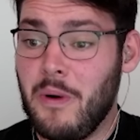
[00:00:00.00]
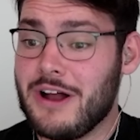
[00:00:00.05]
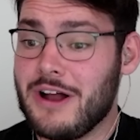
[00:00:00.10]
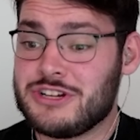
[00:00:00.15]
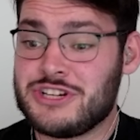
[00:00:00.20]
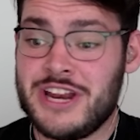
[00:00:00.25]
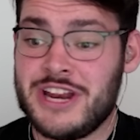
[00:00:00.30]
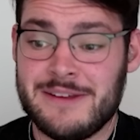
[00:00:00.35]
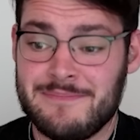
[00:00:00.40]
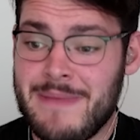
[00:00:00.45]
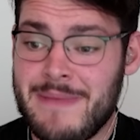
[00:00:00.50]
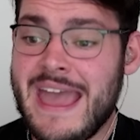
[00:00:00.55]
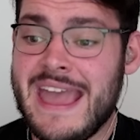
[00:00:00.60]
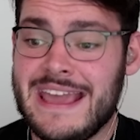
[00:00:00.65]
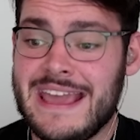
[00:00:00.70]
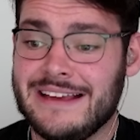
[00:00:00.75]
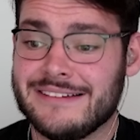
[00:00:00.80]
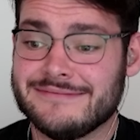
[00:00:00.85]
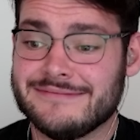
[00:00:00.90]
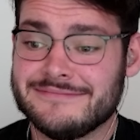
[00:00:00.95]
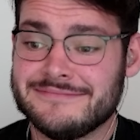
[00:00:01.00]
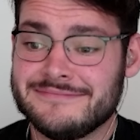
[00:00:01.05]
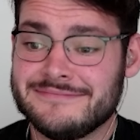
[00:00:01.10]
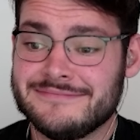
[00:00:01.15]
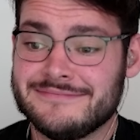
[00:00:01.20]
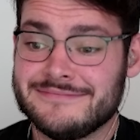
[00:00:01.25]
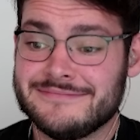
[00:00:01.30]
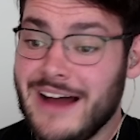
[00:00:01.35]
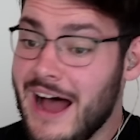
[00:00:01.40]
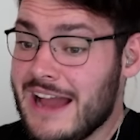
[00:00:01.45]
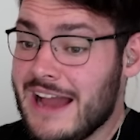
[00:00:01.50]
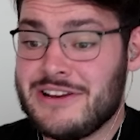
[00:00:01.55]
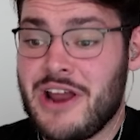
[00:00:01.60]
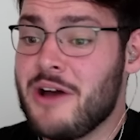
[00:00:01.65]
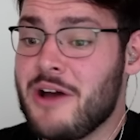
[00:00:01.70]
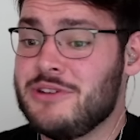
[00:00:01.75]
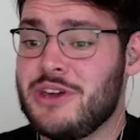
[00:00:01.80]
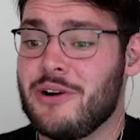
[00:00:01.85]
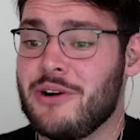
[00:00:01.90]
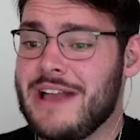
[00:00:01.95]
watching me. I
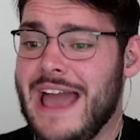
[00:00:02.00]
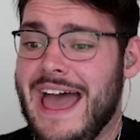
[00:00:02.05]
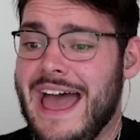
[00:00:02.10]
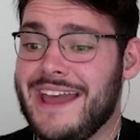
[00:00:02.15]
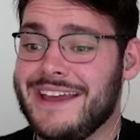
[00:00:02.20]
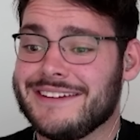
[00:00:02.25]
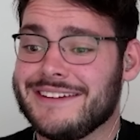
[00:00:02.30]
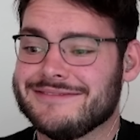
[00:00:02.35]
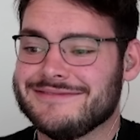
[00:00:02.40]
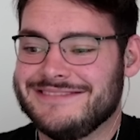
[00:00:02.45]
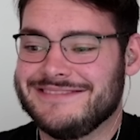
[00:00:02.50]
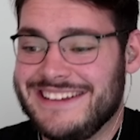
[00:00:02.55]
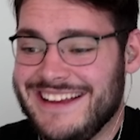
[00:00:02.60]
know you're gay.